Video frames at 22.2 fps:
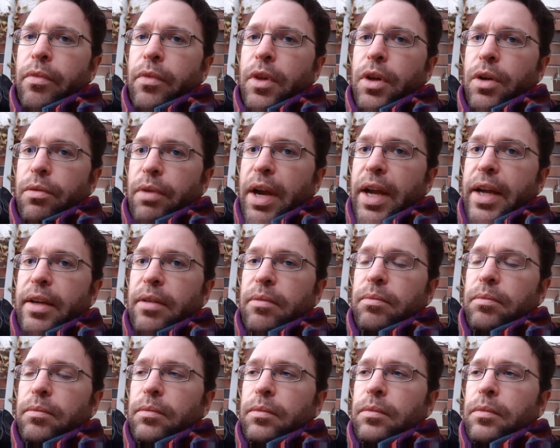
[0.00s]
right?
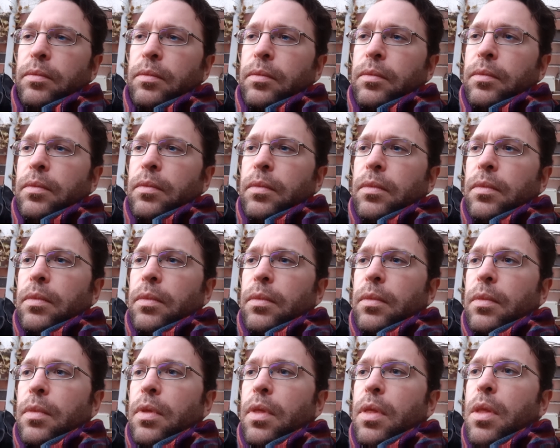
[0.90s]

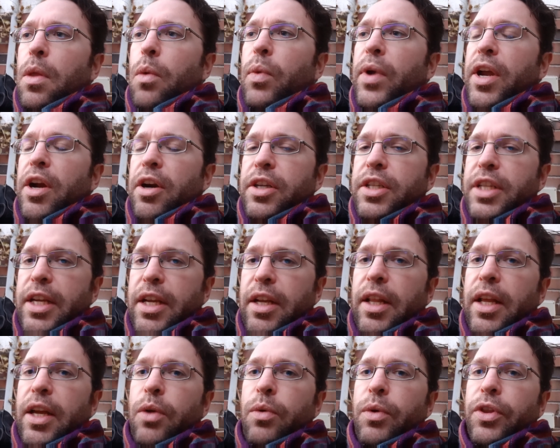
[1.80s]
We are
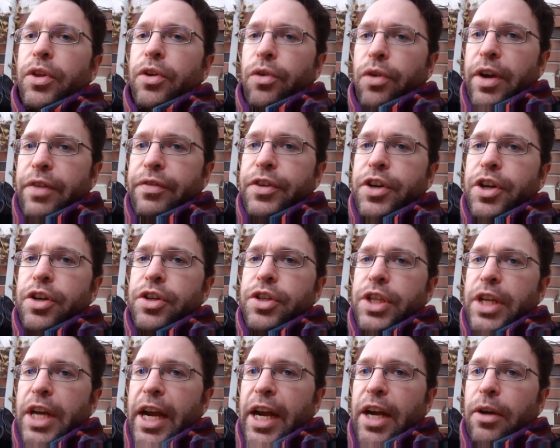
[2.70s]
dealing with
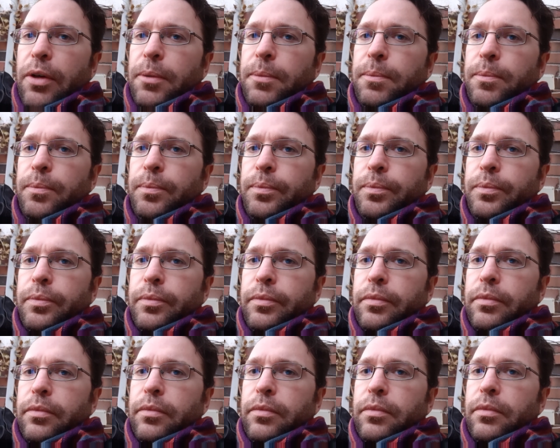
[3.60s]
grifters now.
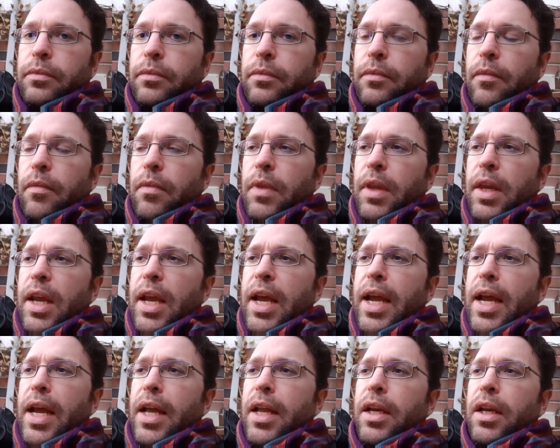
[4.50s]

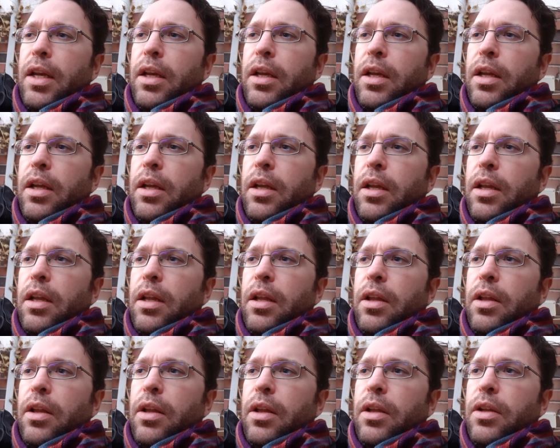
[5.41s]
And
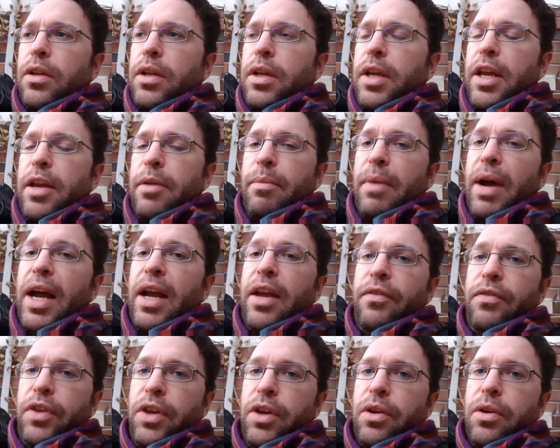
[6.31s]
in my
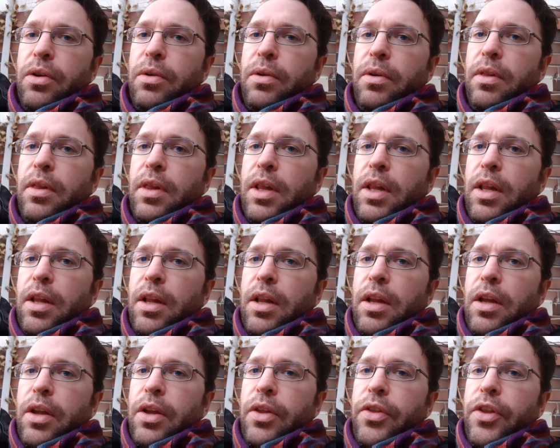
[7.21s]
view,
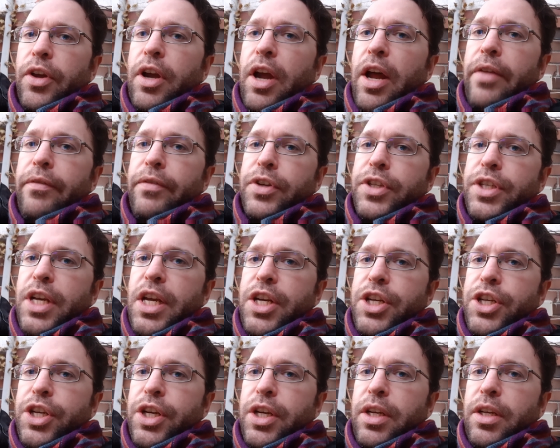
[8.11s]
the
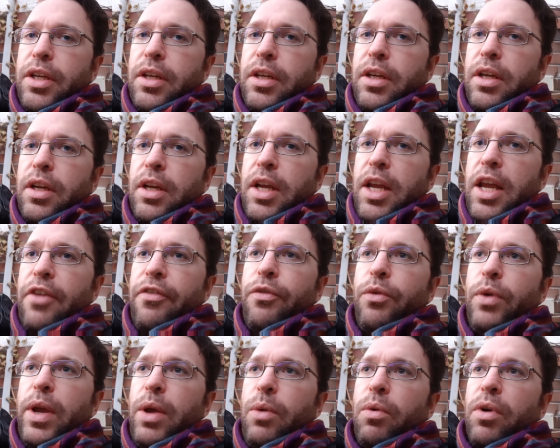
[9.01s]
conversation, if
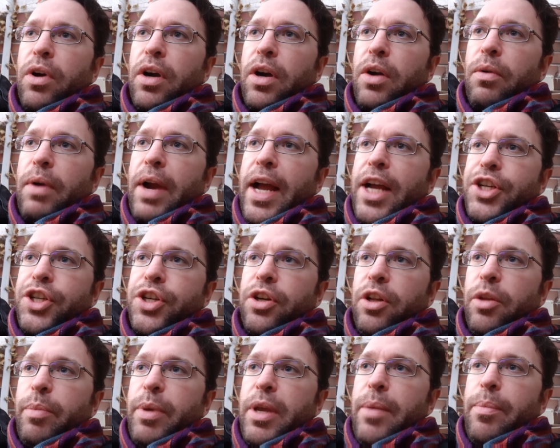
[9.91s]
we were a
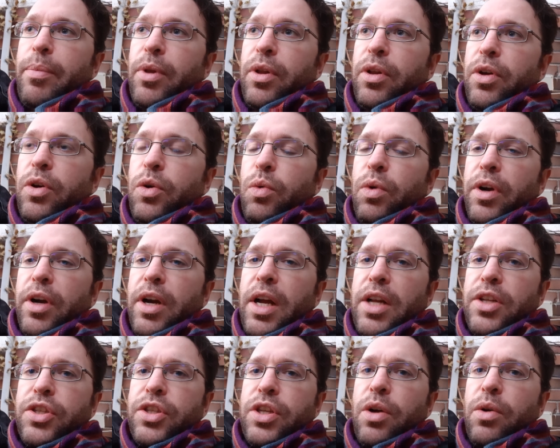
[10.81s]
rational people who were
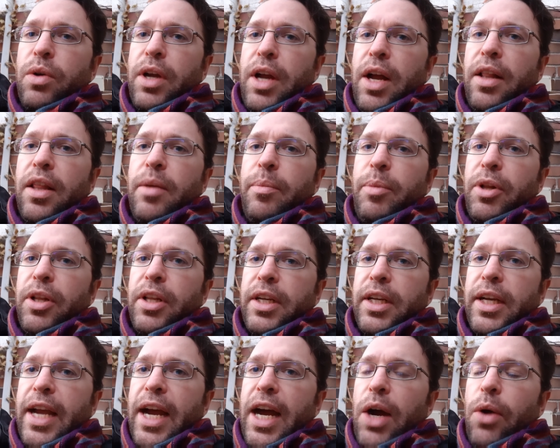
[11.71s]
not so gullible
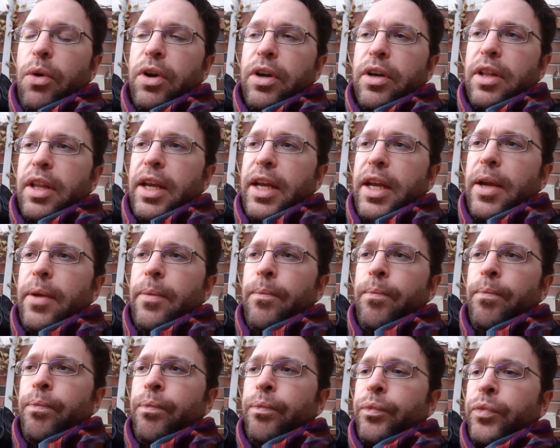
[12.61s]
and cowardly,
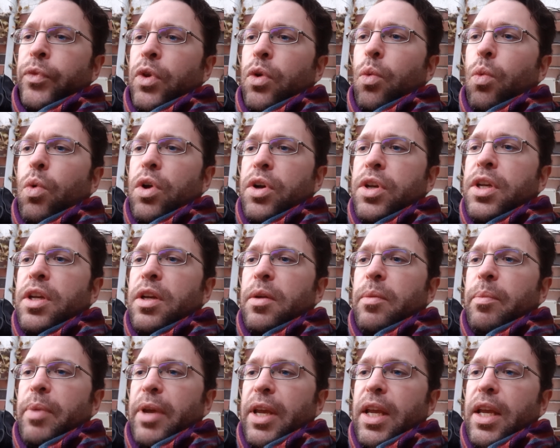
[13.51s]

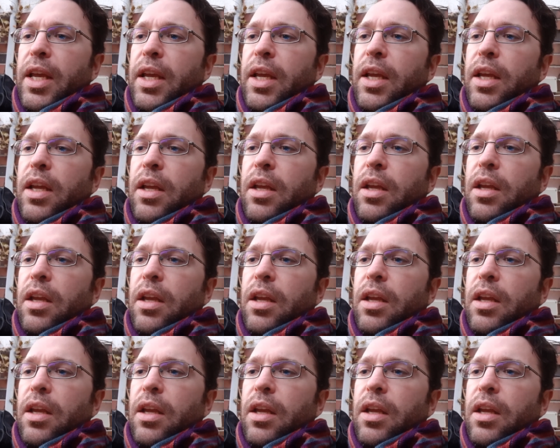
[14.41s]
wouldn't be,